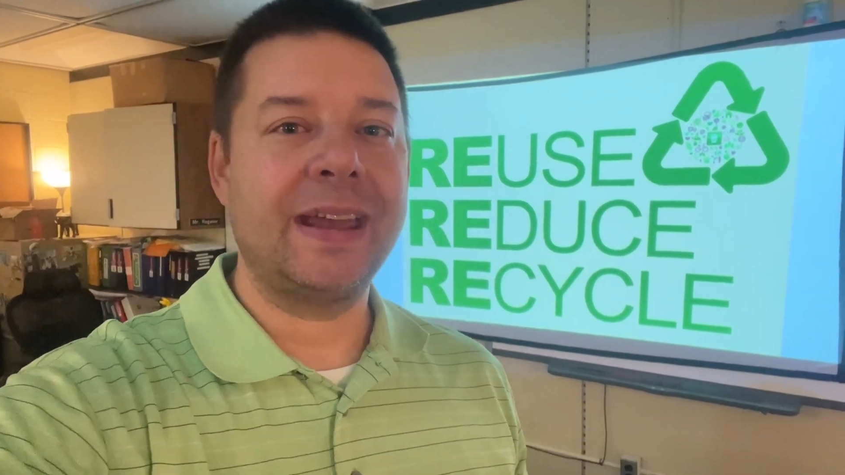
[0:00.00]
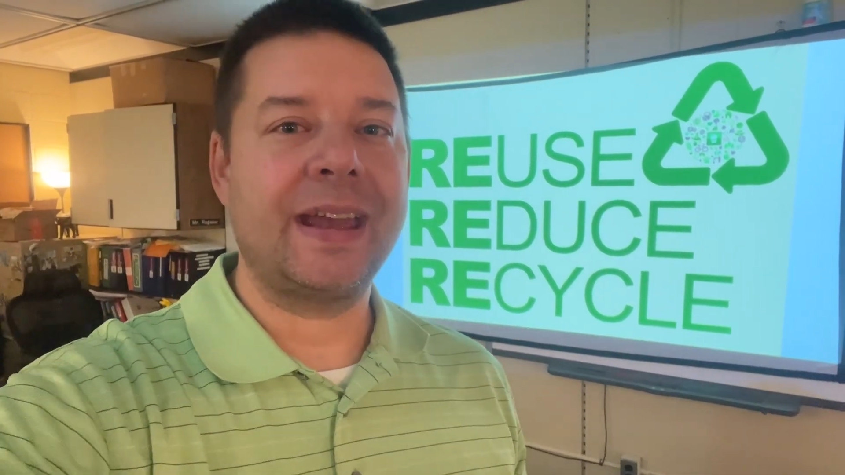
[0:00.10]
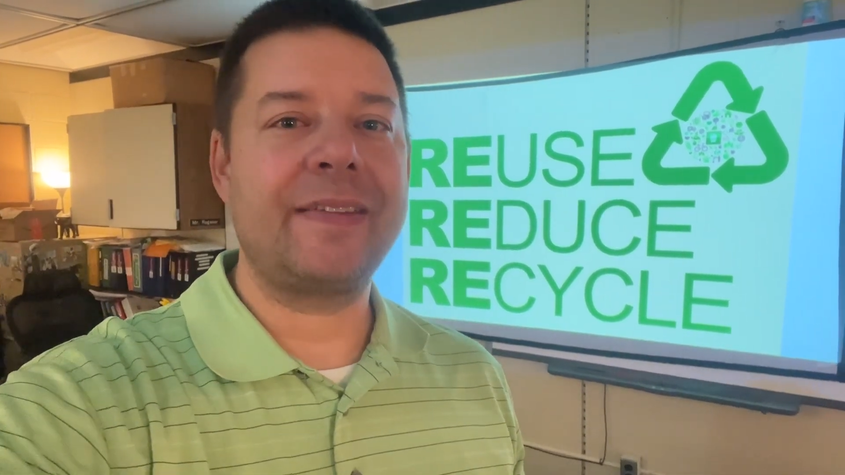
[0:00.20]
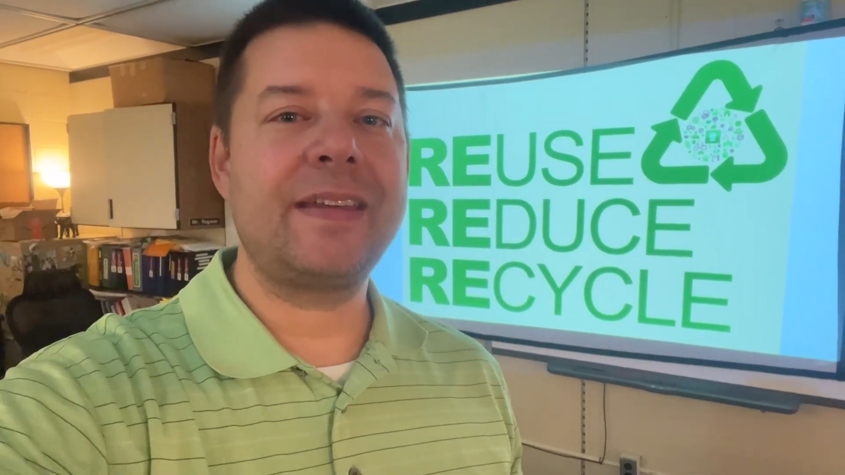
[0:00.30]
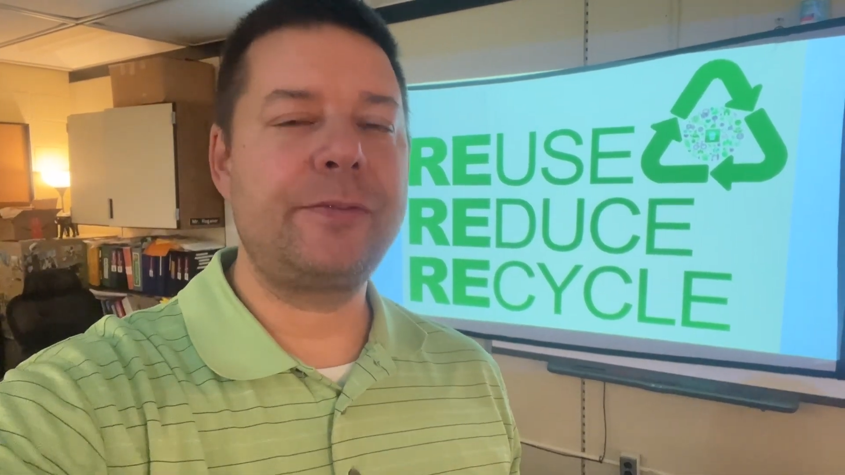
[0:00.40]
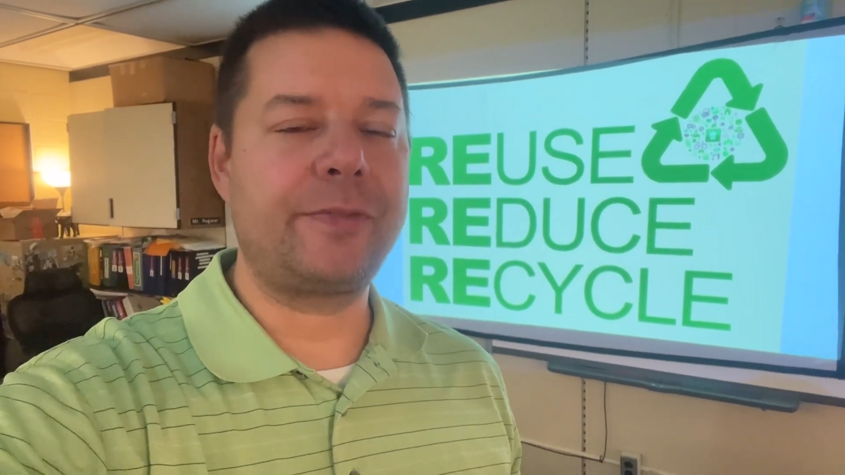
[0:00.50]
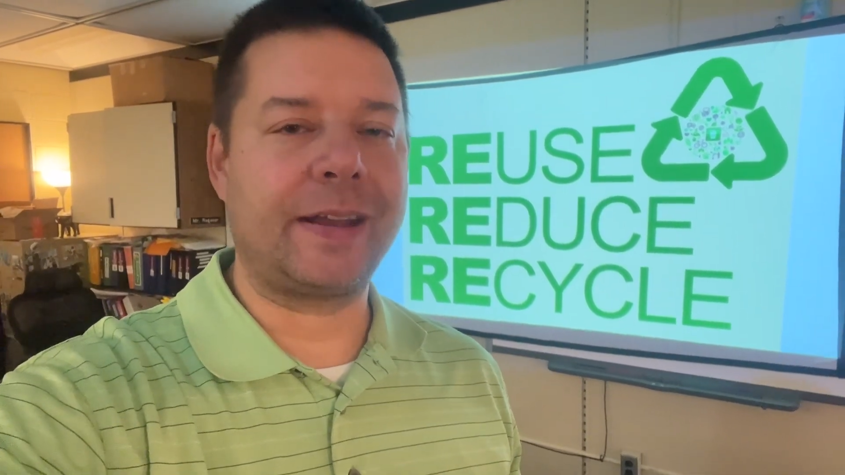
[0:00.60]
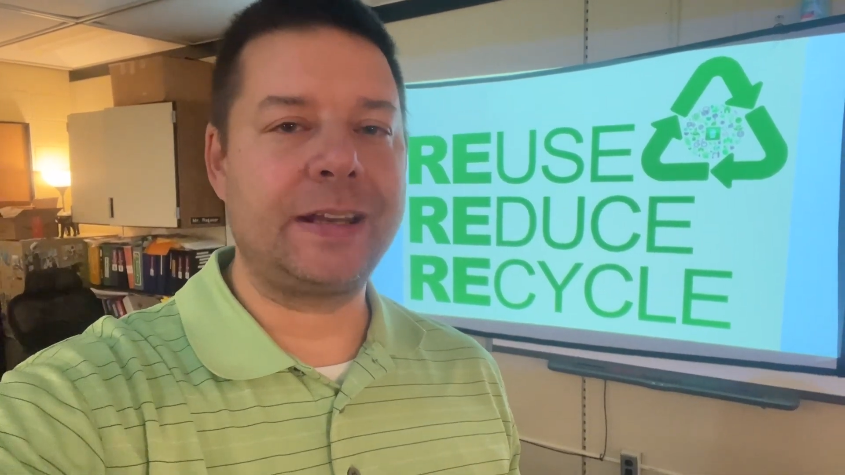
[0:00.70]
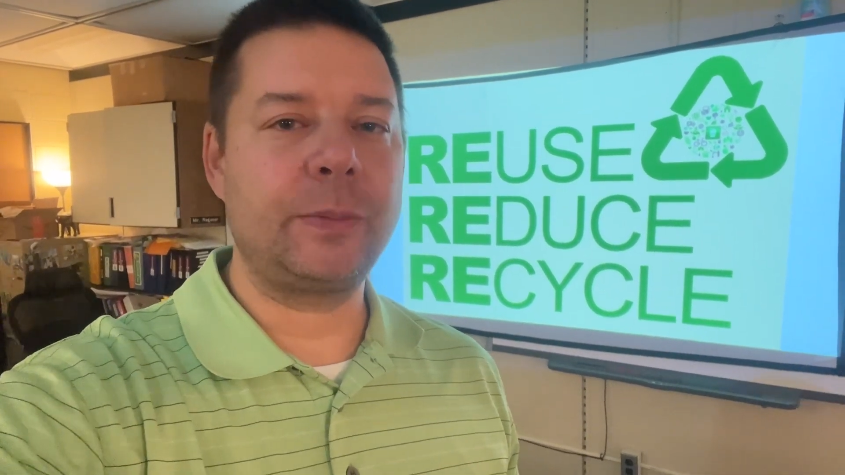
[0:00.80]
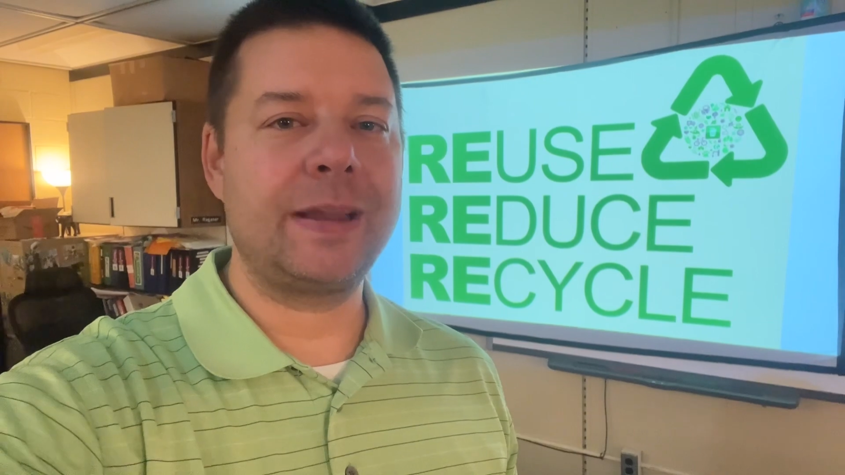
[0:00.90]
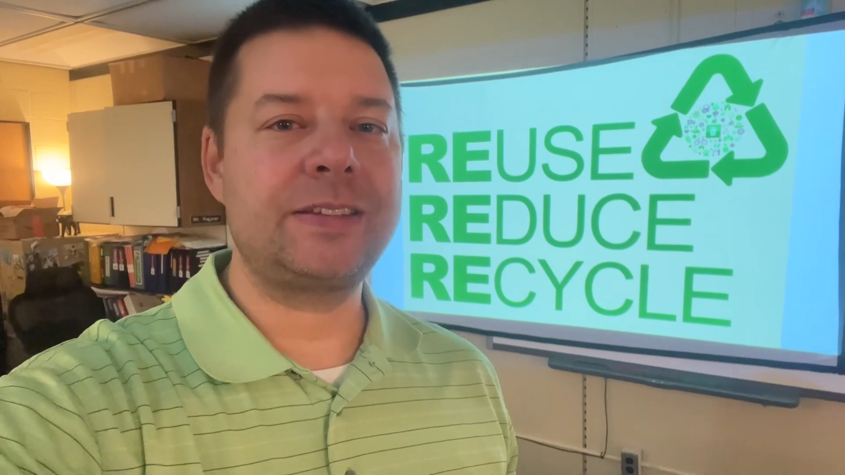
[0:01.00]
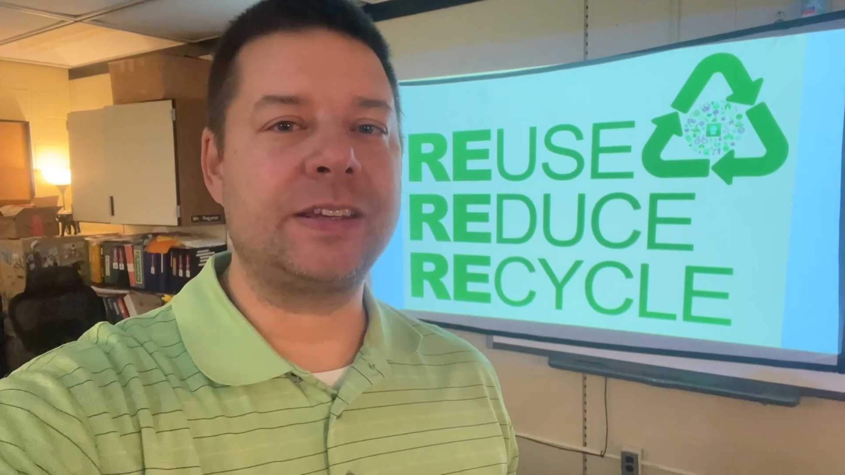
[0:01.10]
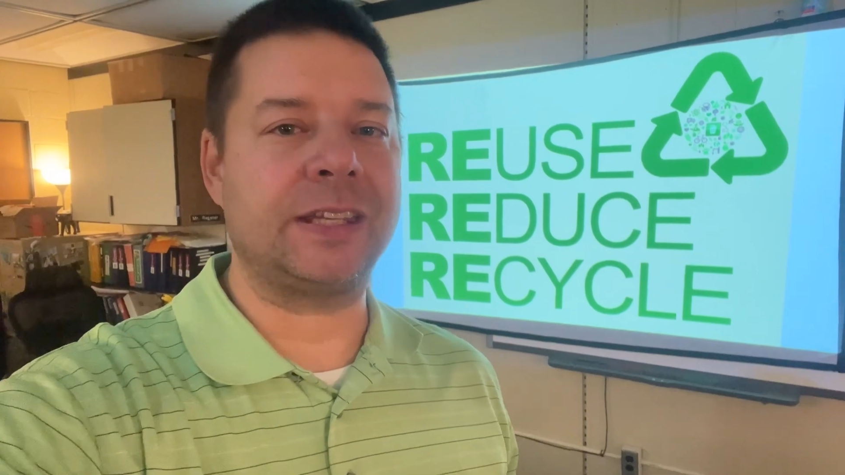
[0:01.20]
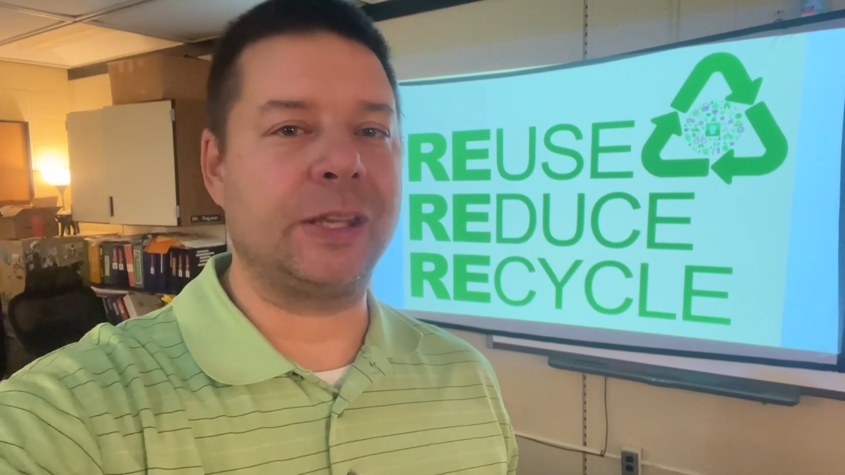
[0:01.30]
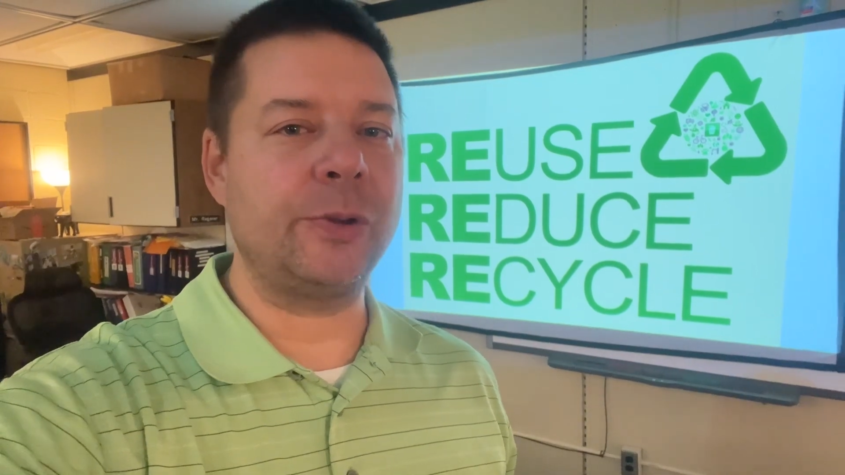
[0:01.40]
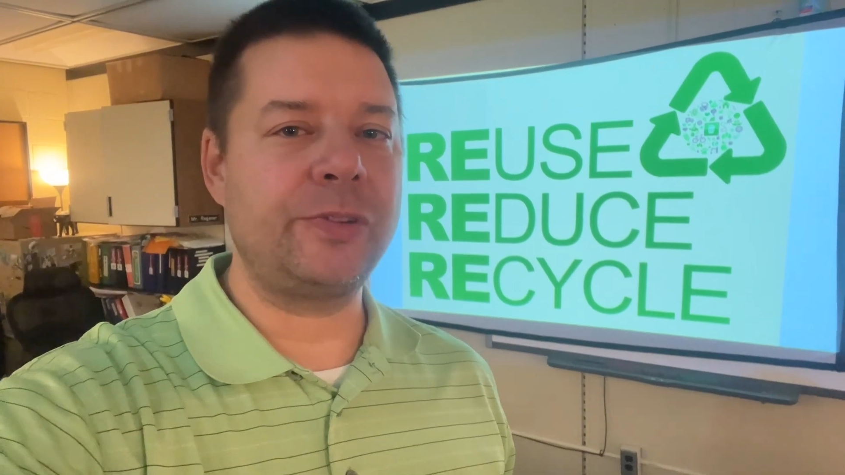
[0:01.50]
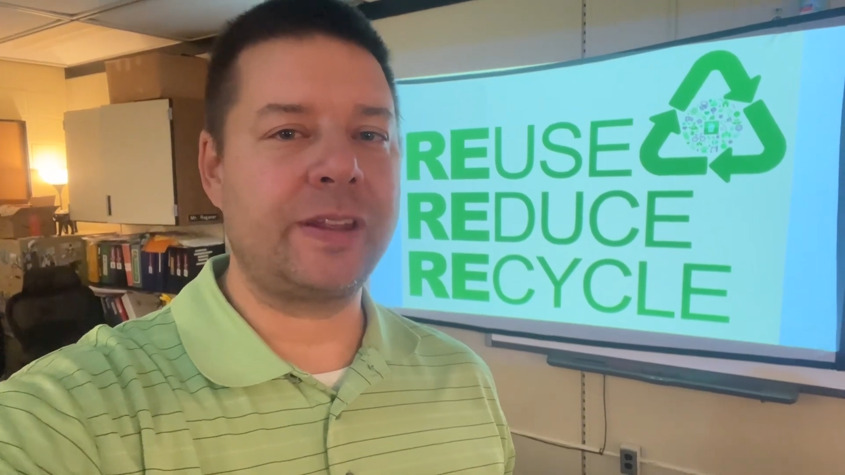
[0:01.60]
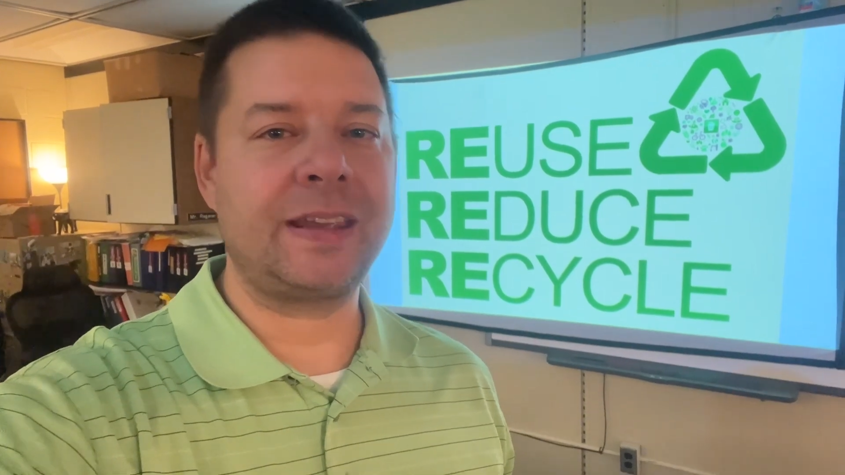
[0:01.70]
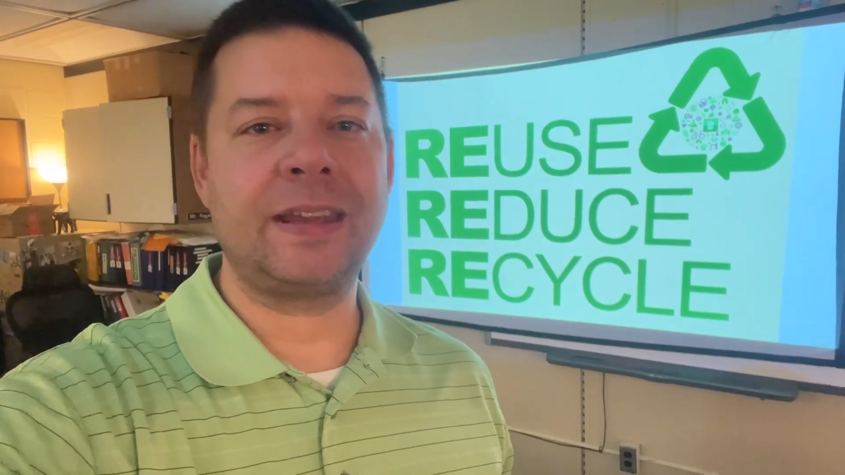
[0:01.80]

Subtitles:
and then find a way to use it